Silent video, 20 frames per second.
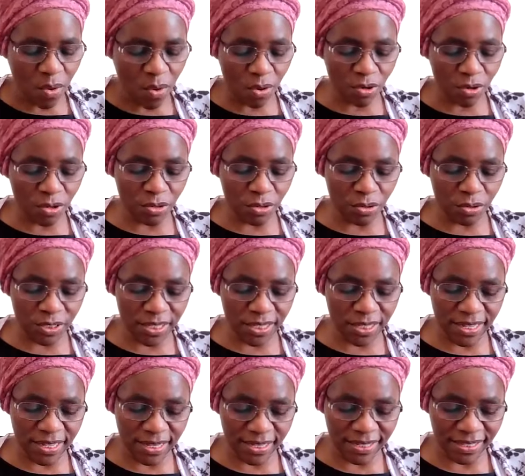All those
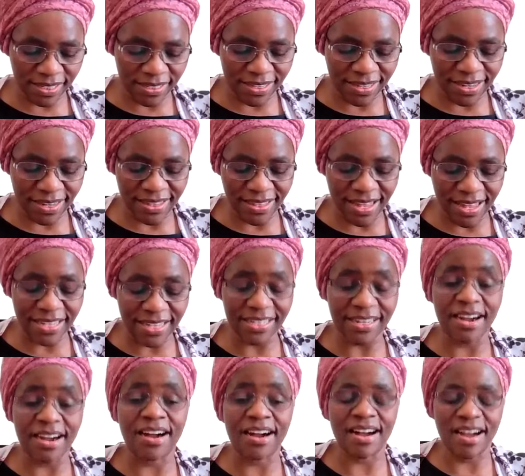things
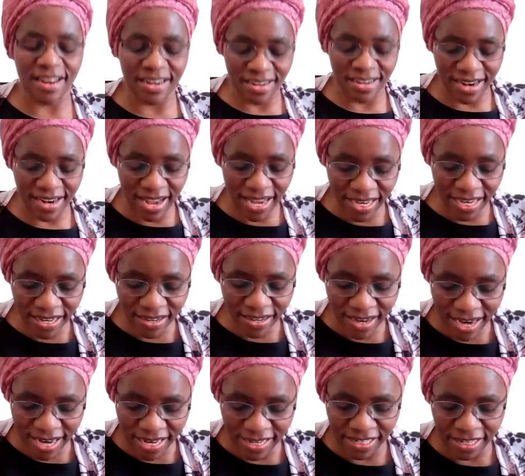that are unlike
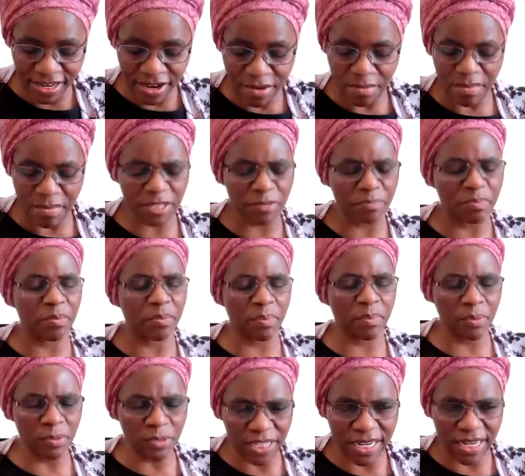Christ must be
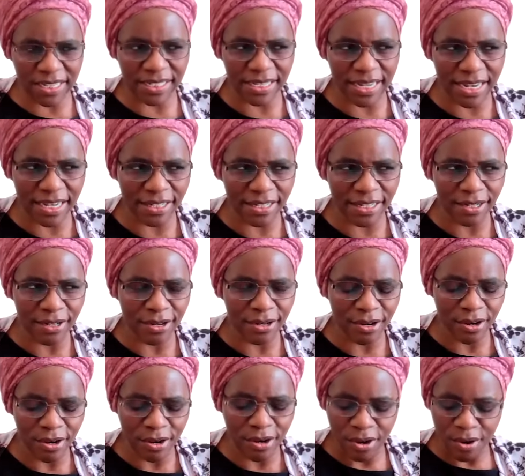put aside
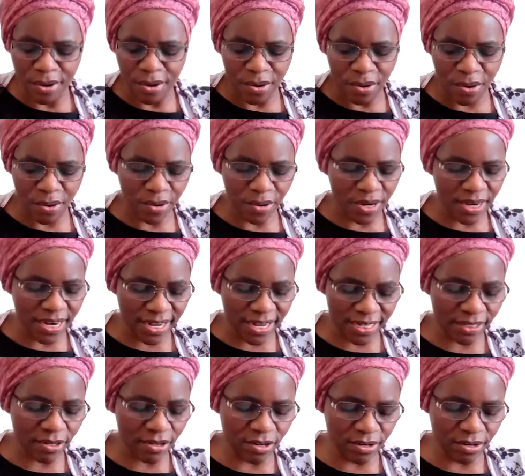or
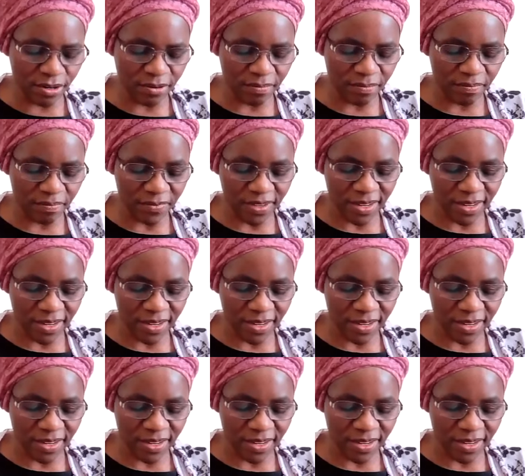let go.